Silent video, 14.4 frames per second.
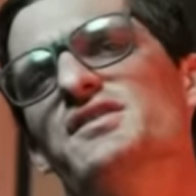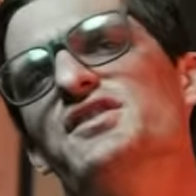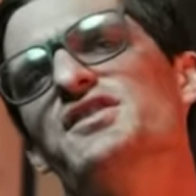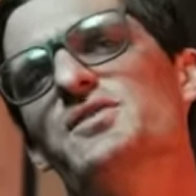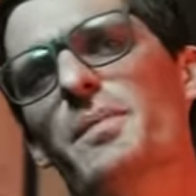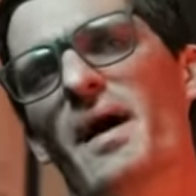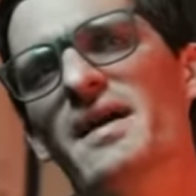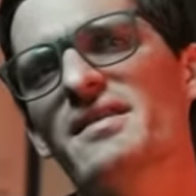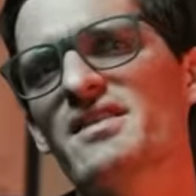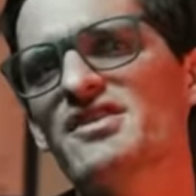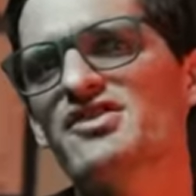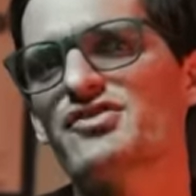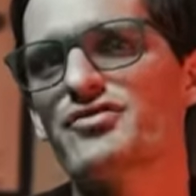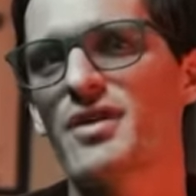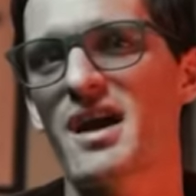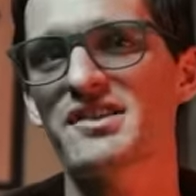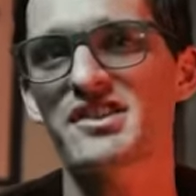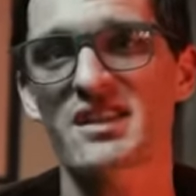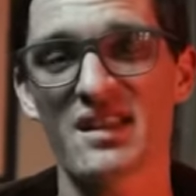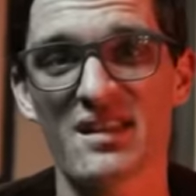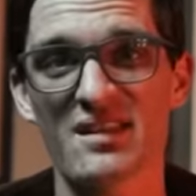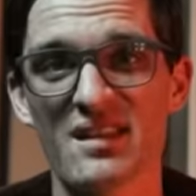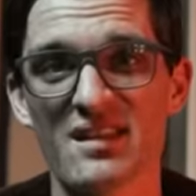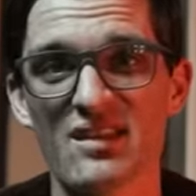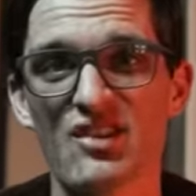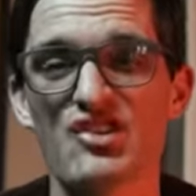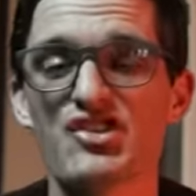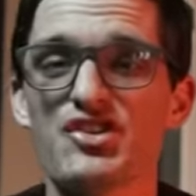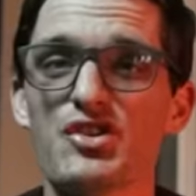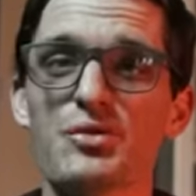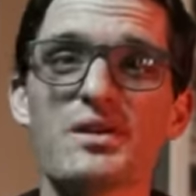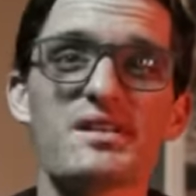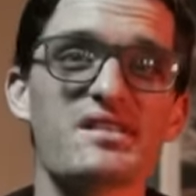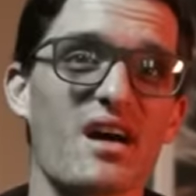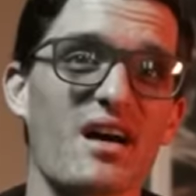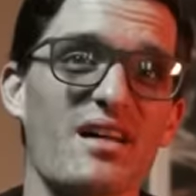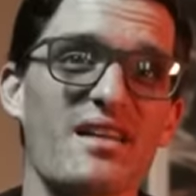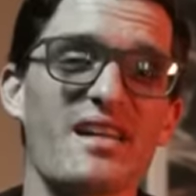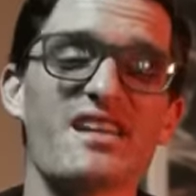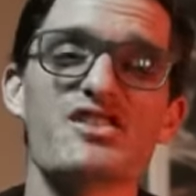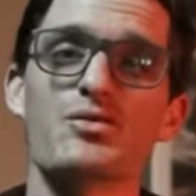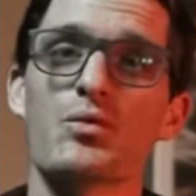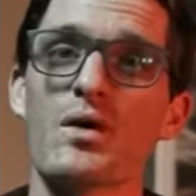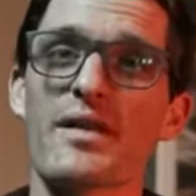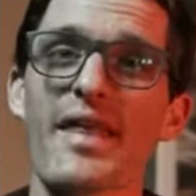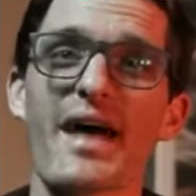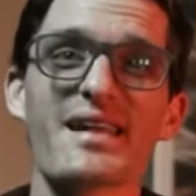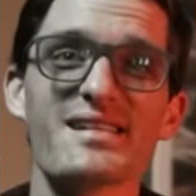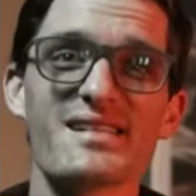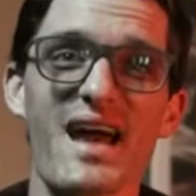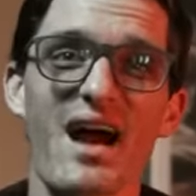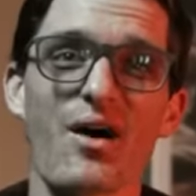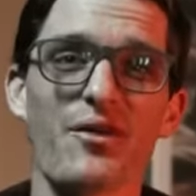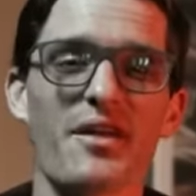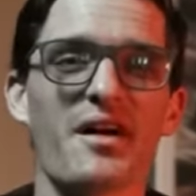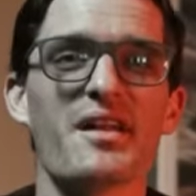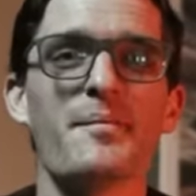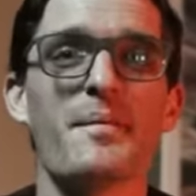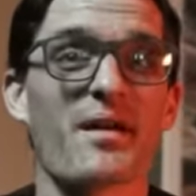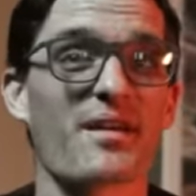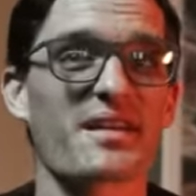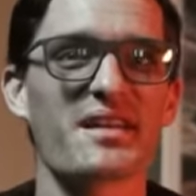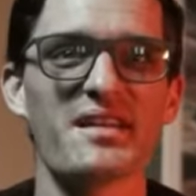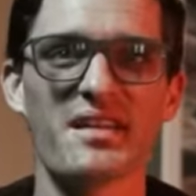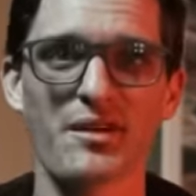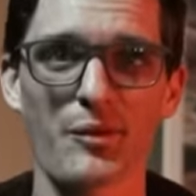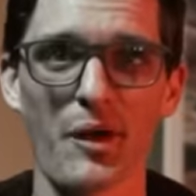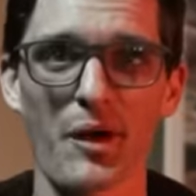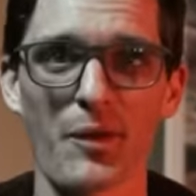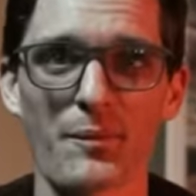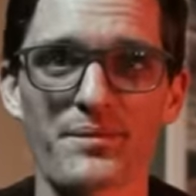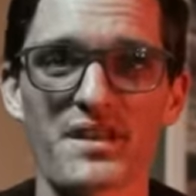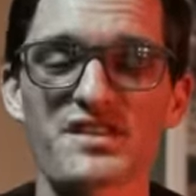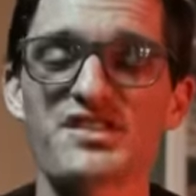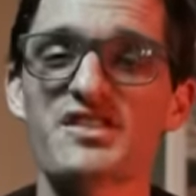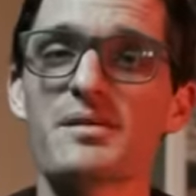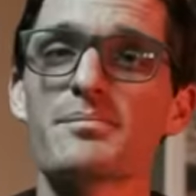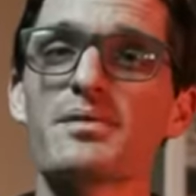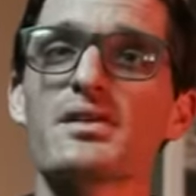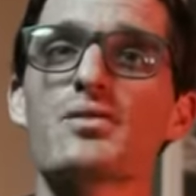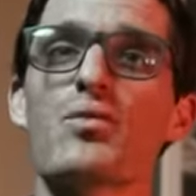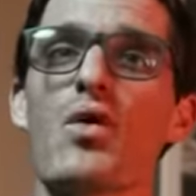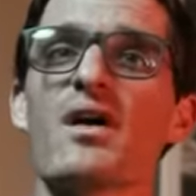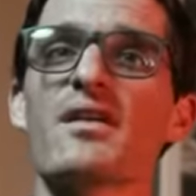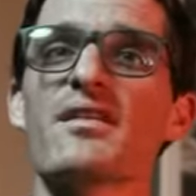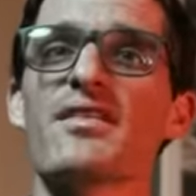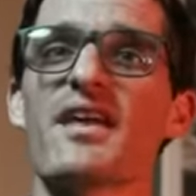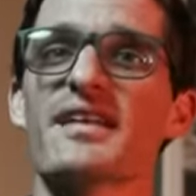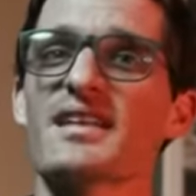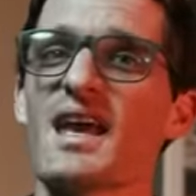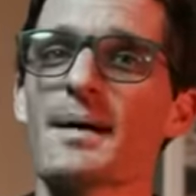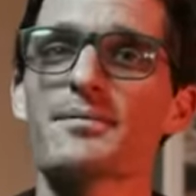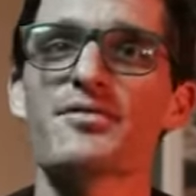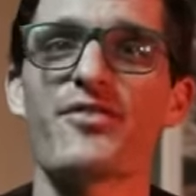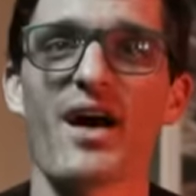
Despite this tragic ending, Hewitt Dunn is without a doubt an American hero, simply one that kept